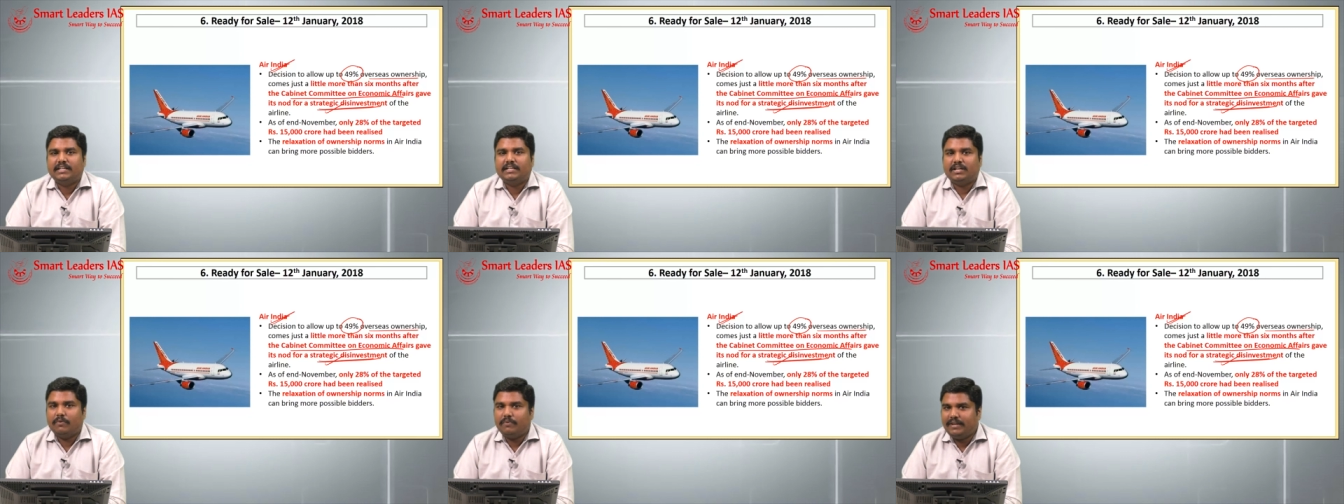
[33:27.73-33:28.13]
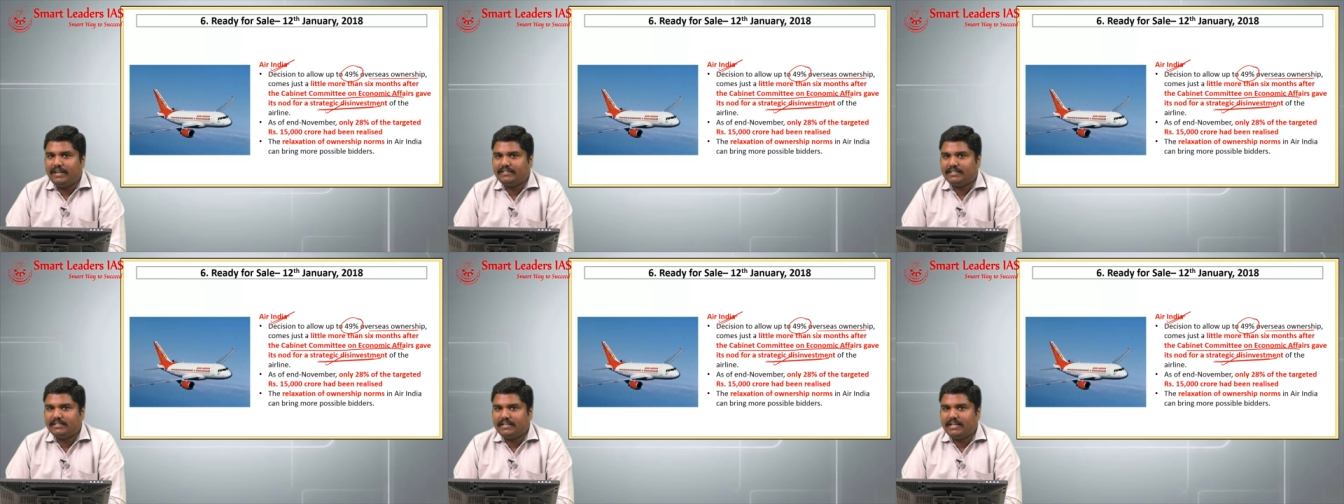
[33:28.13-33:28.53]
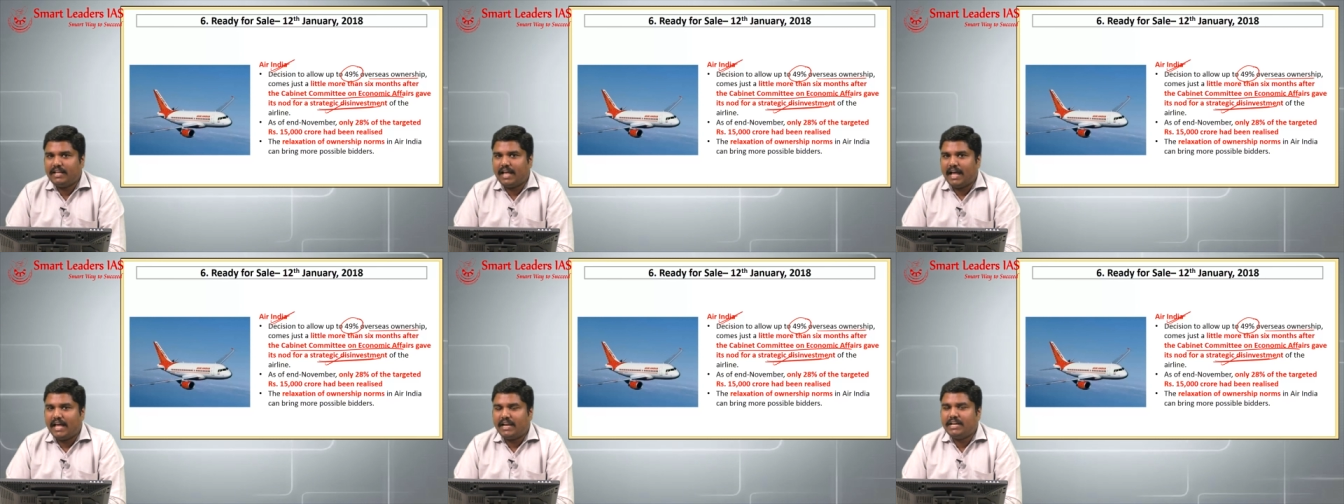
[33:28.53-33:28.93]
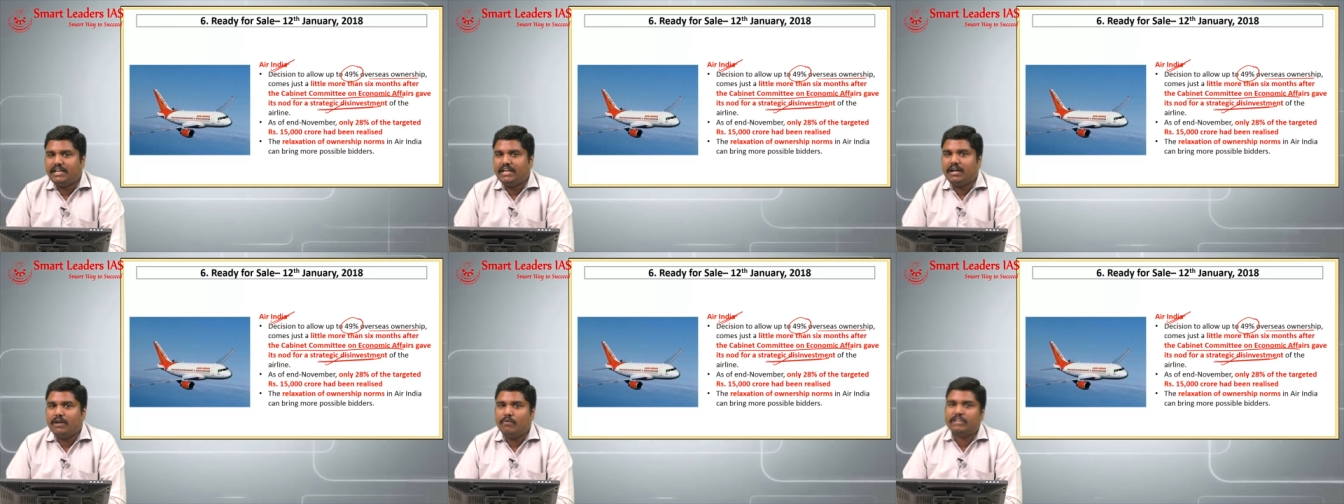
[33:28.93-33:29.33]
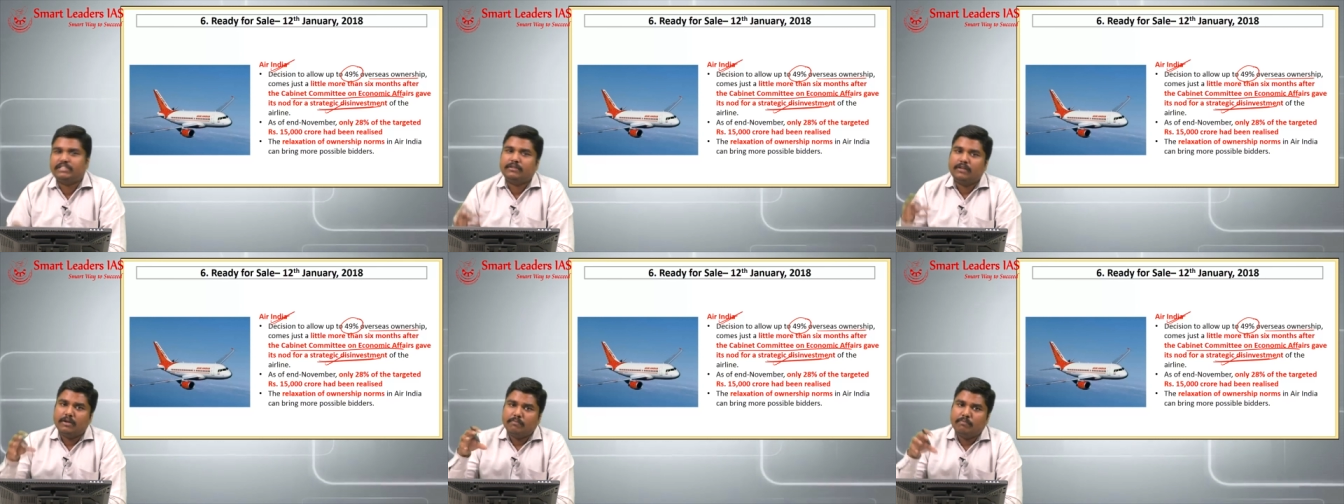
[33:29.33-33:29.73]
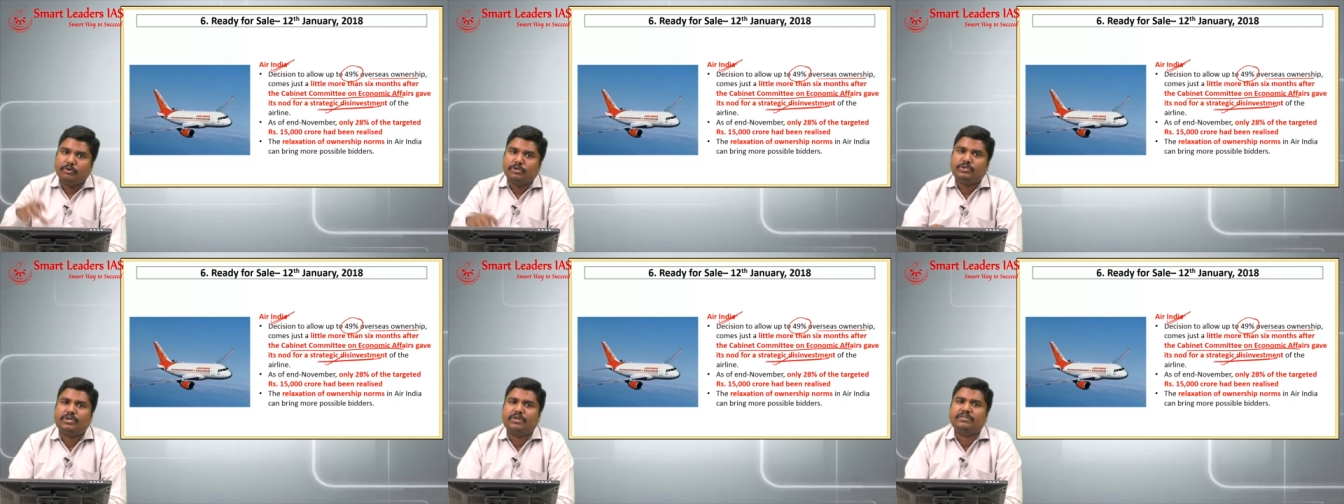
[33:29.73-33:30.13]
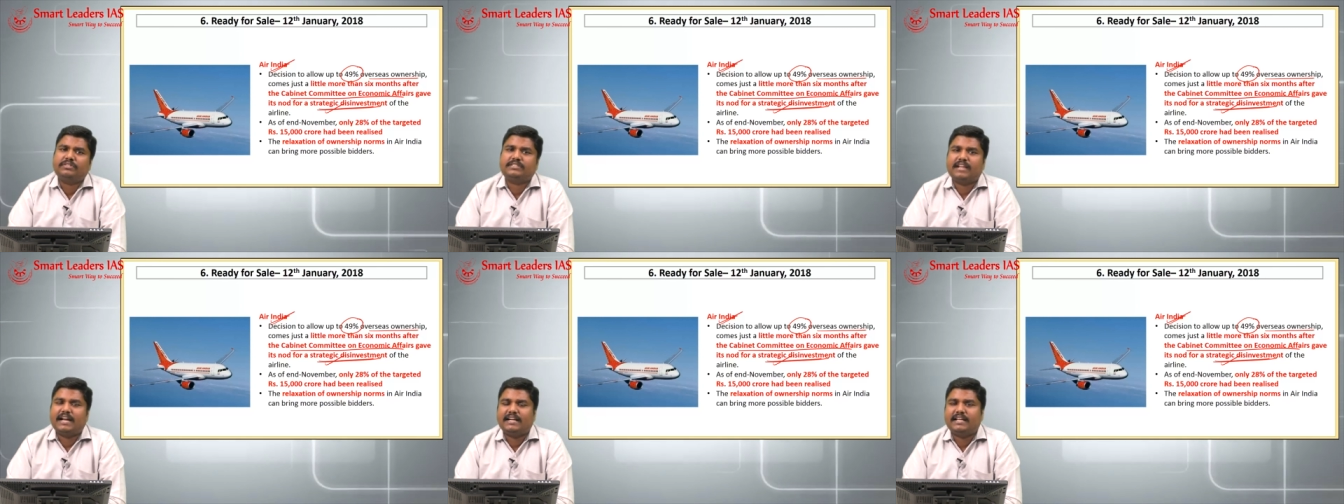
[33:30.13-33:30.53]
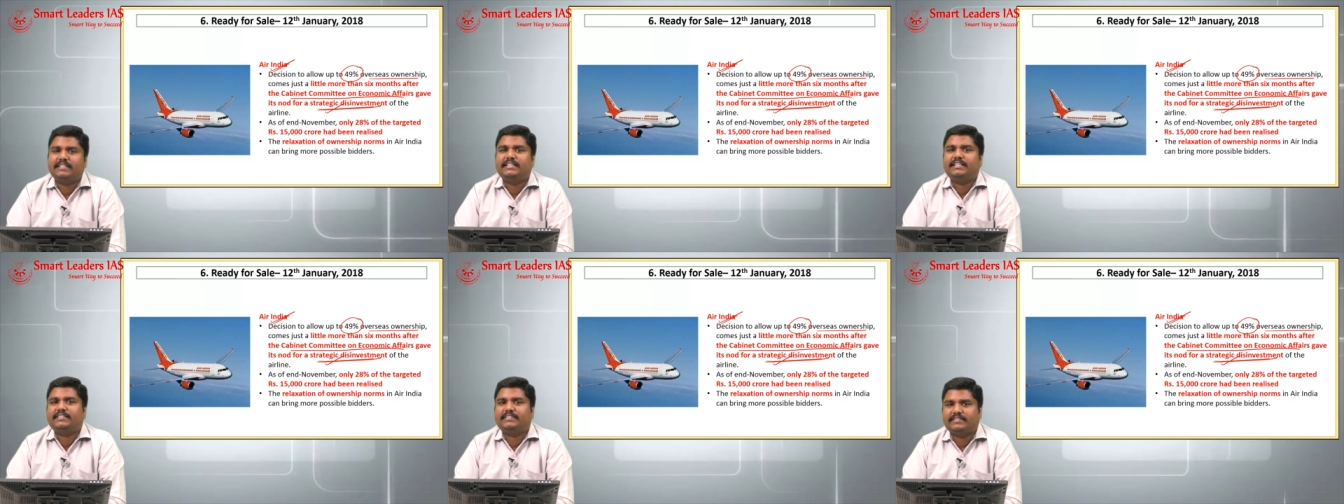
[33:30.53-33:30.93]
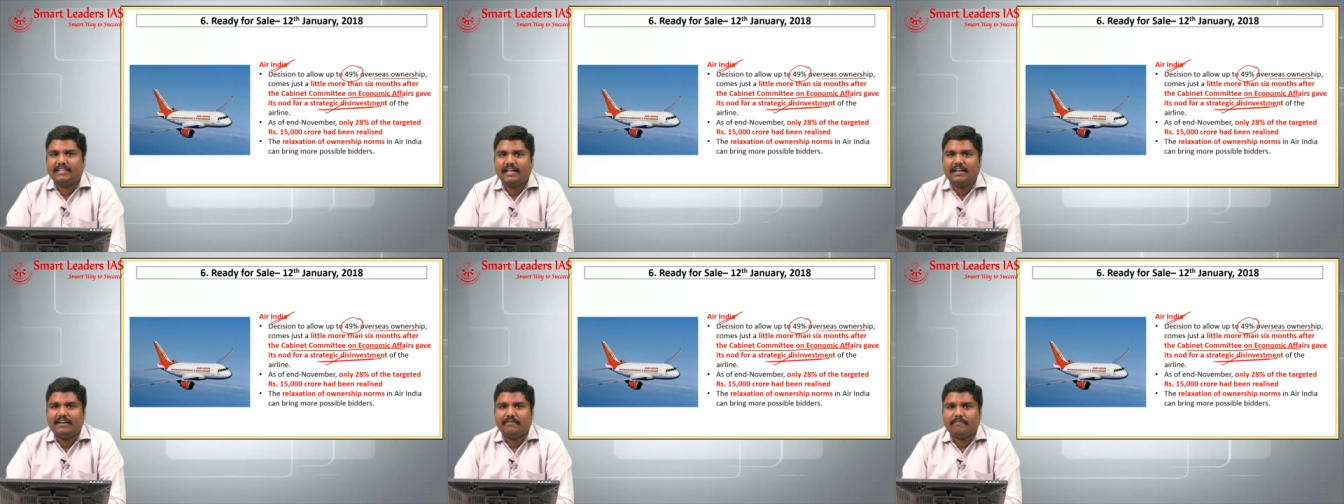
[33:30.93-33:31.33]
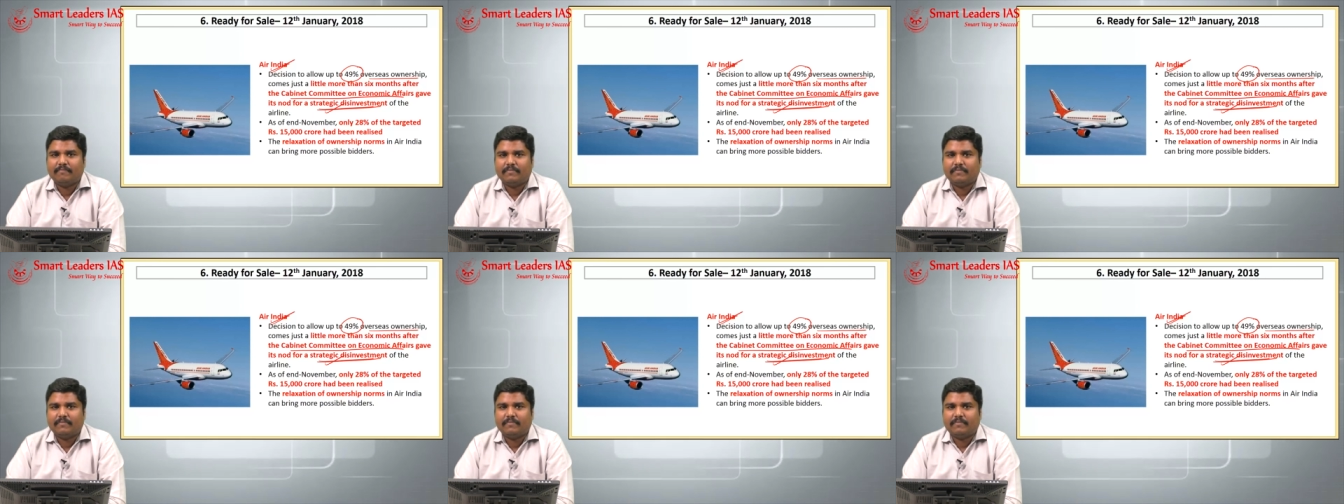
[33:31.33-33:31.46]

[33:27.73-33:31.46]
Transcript: Now recently Air India was put to strategic sale